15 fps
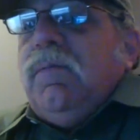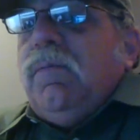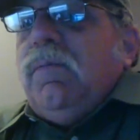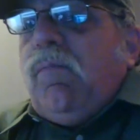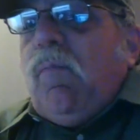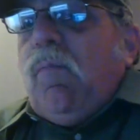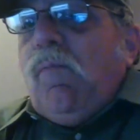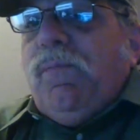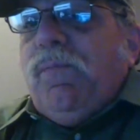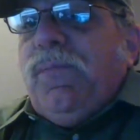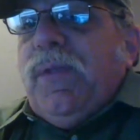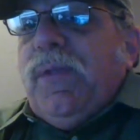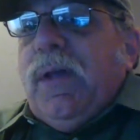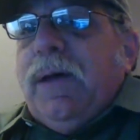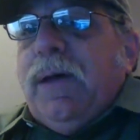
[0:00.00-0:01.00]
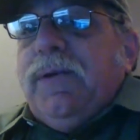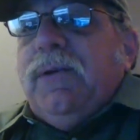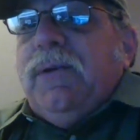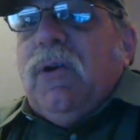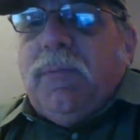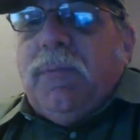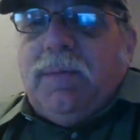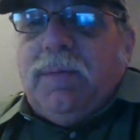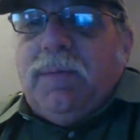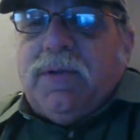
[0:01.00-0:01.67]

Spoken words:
And I'm out here all by myself.